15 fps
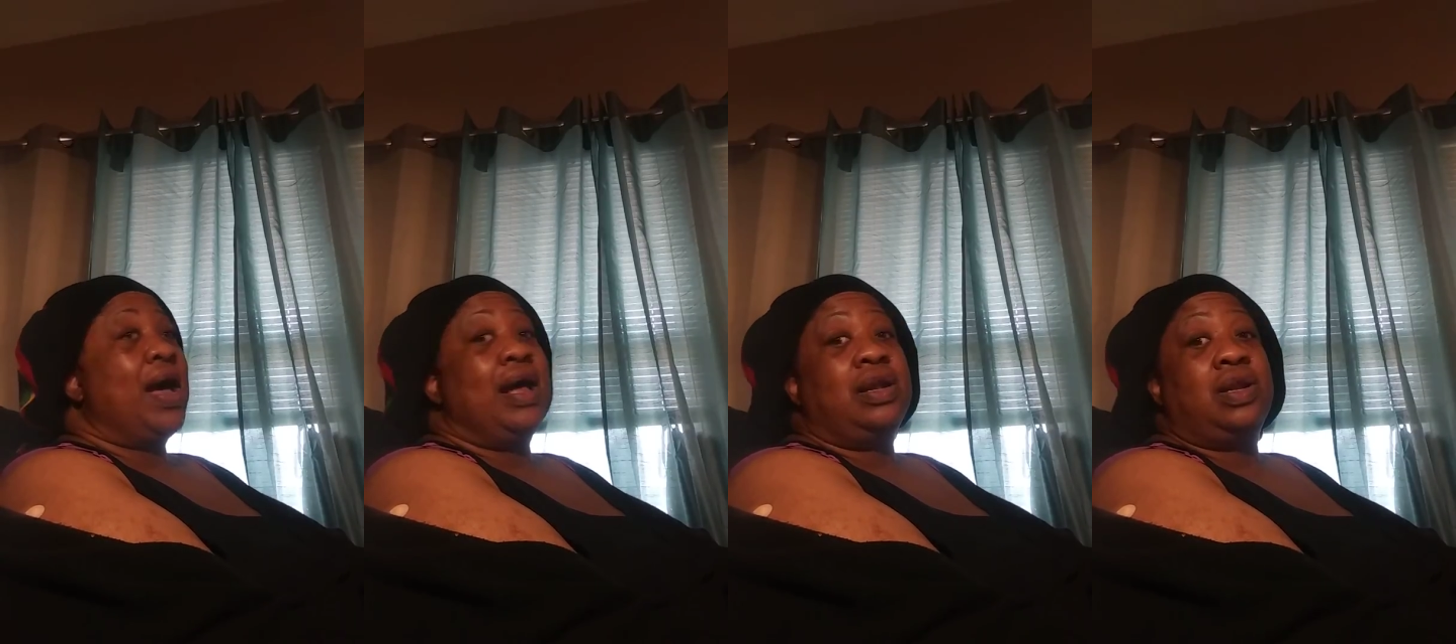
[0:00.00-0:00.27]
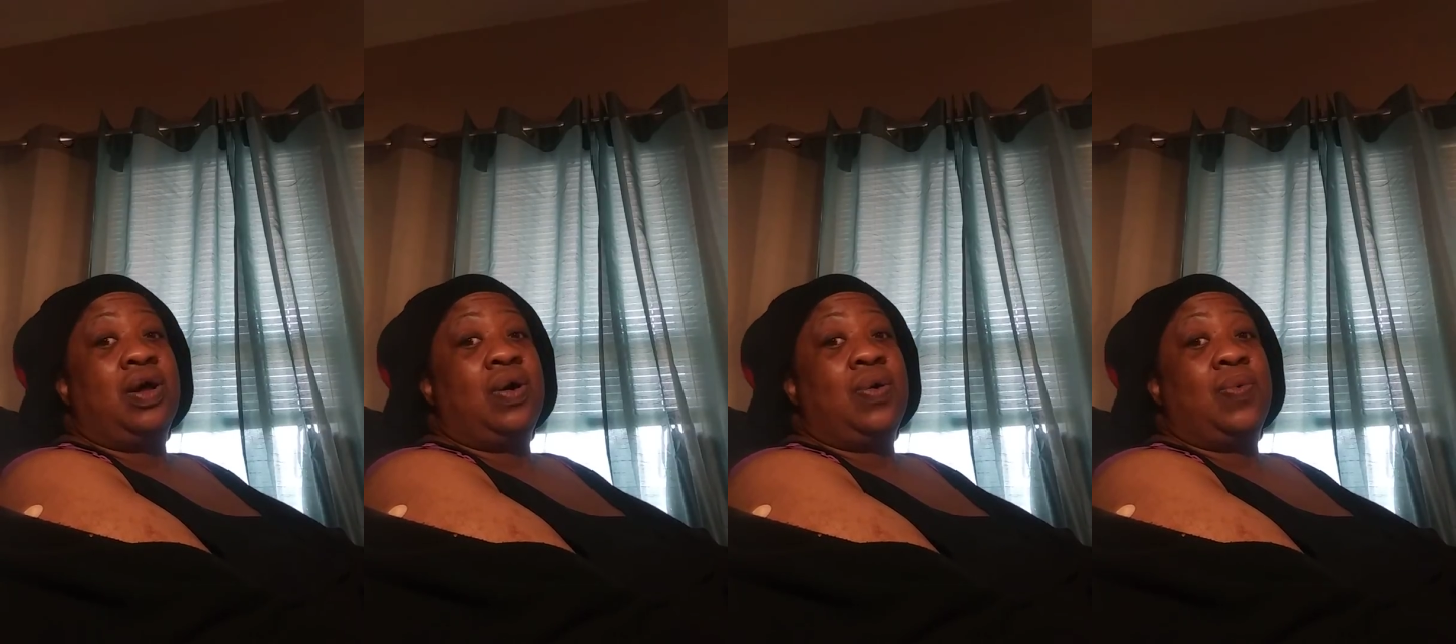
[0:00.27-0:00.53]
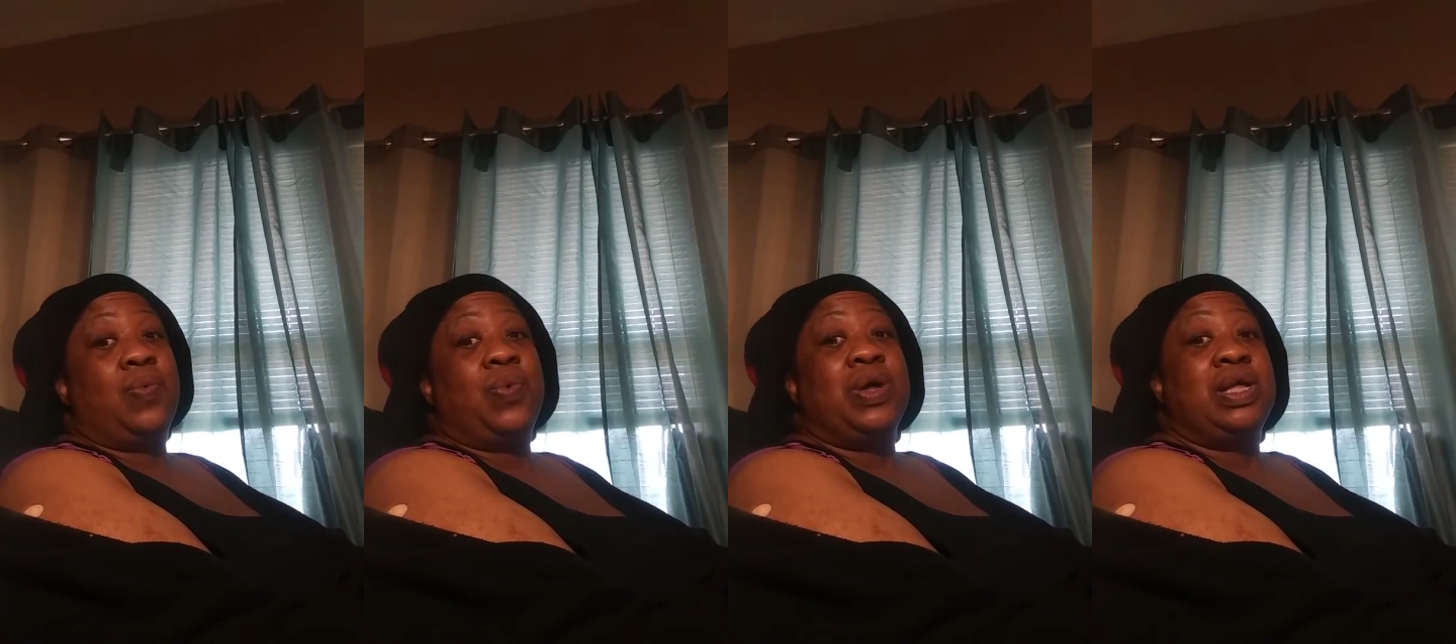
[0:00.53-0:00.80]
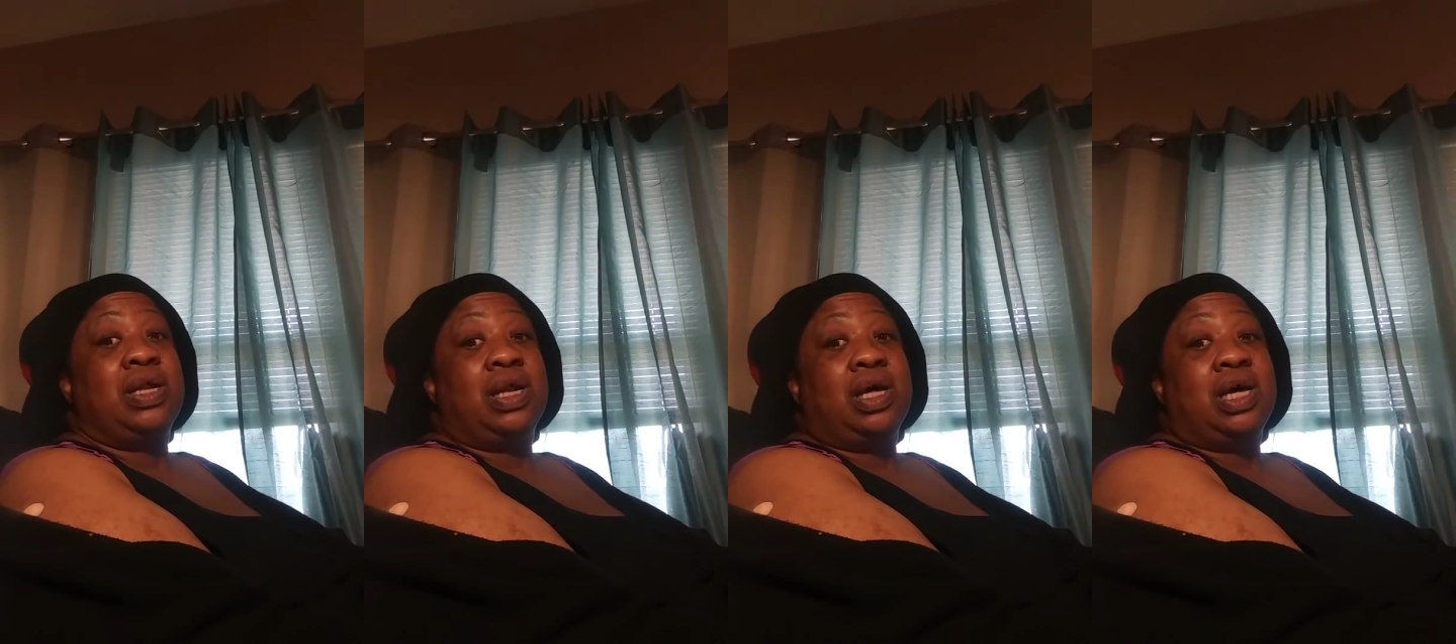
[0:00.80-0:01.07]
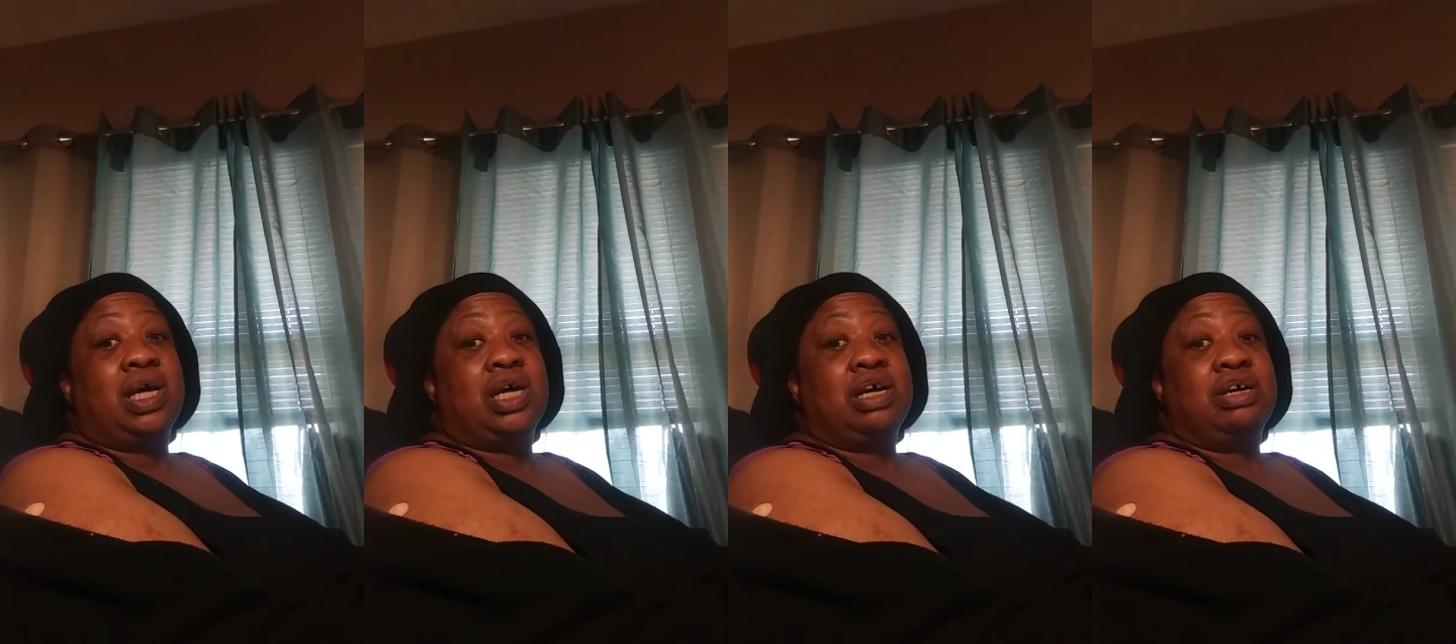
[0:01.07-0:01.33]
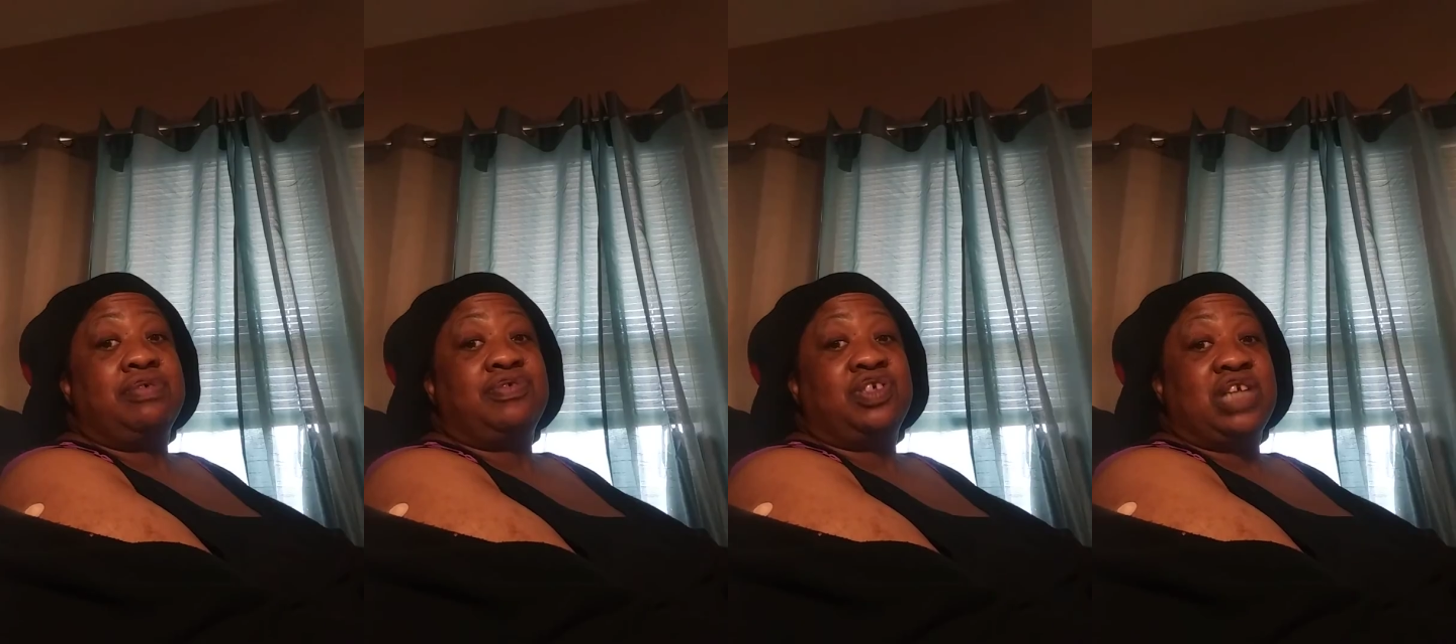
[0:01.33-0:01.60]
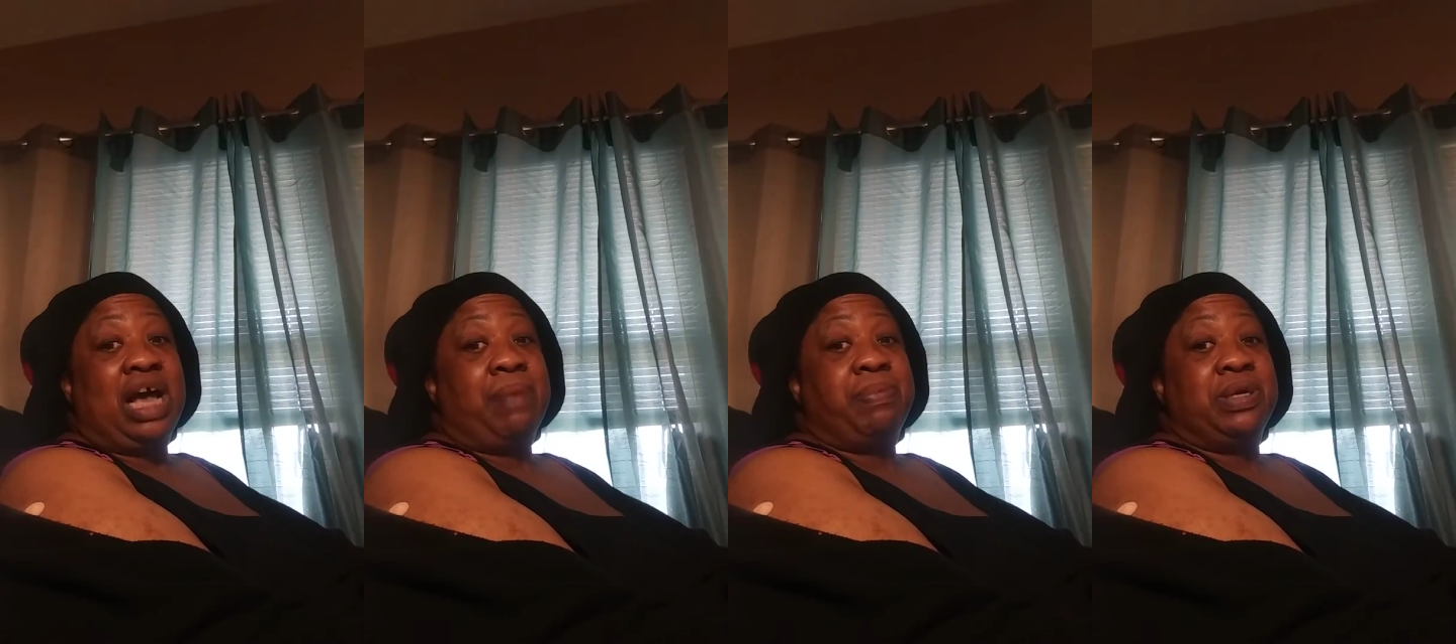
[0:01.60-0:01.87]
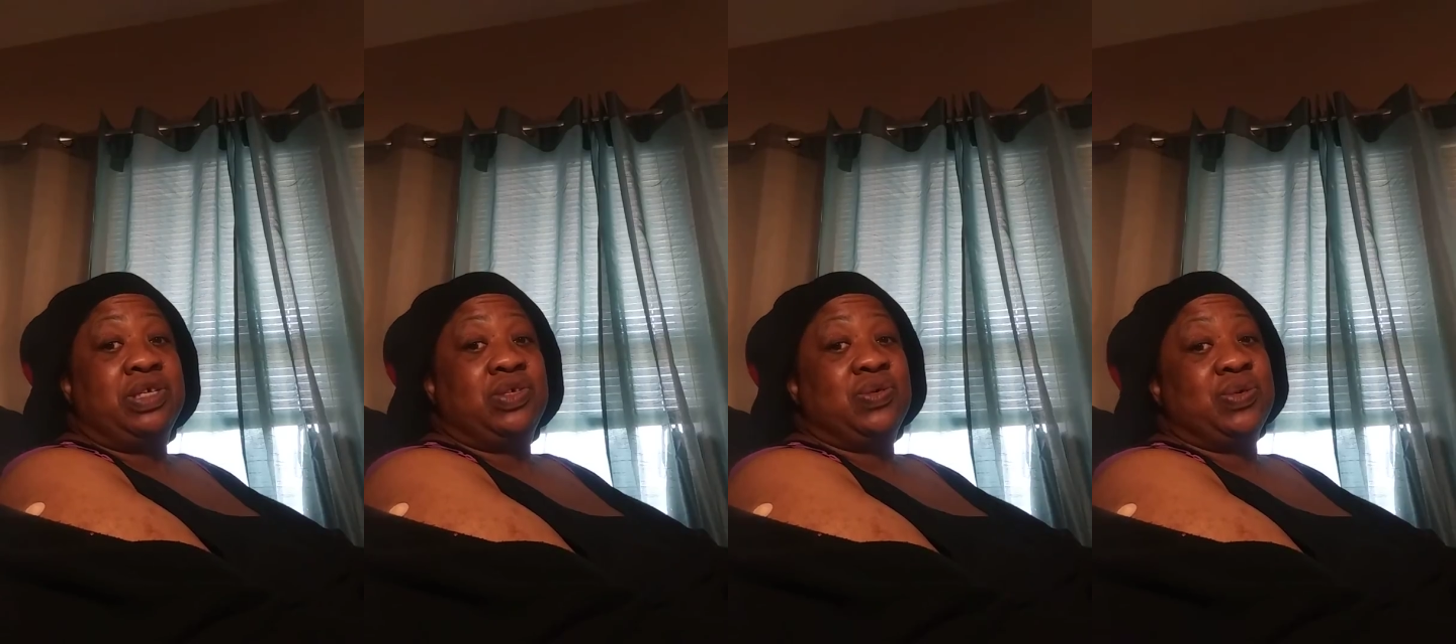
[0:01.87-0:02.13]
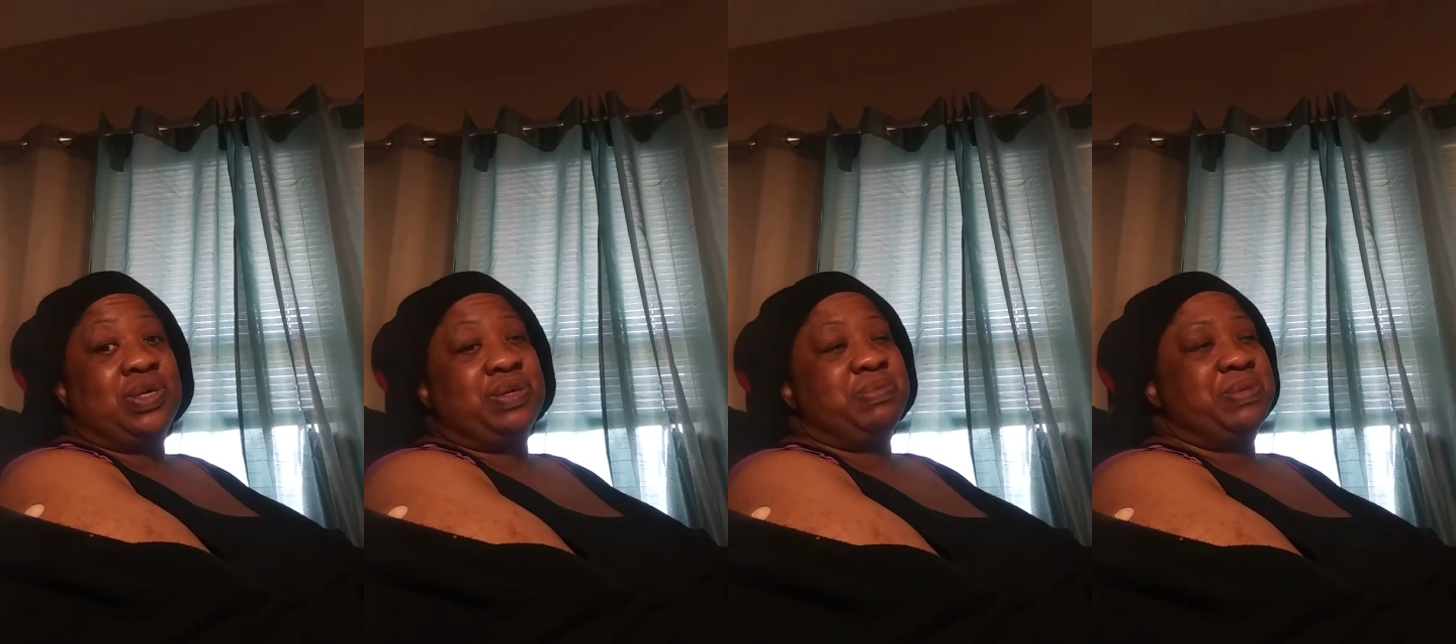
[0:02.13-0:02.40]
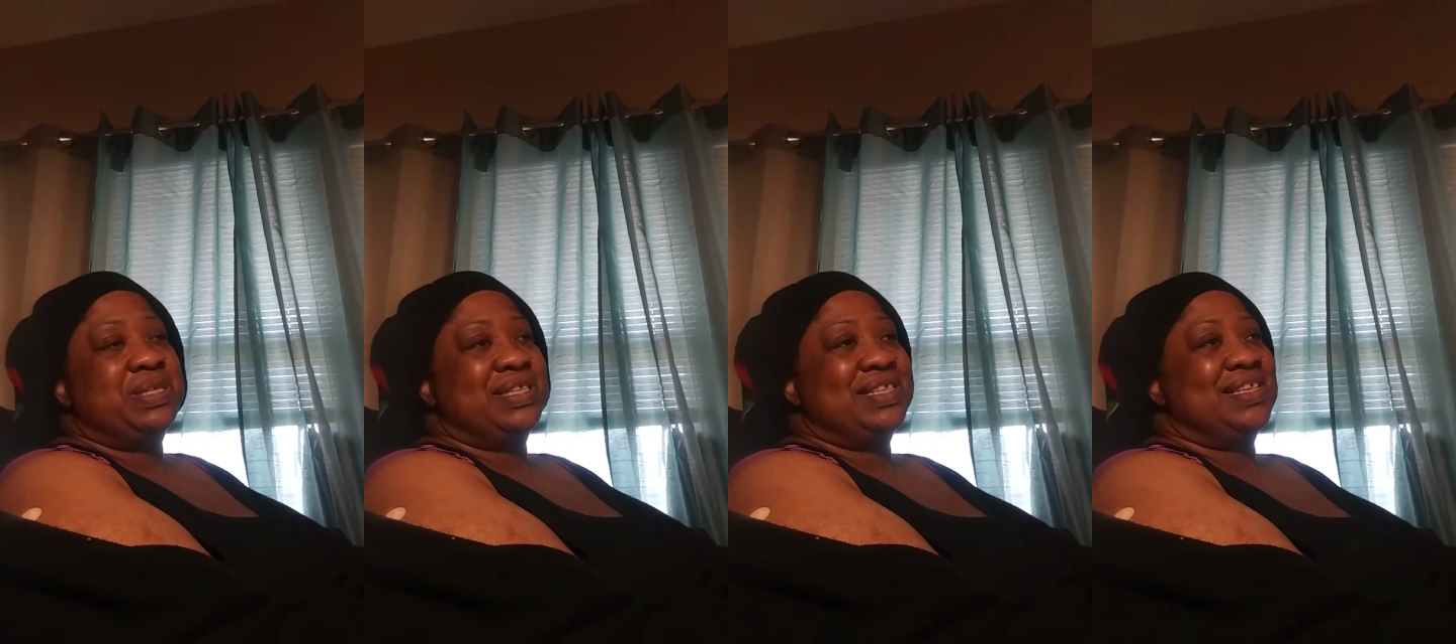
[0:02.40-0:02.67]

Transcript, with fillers: I know we love shopping trips.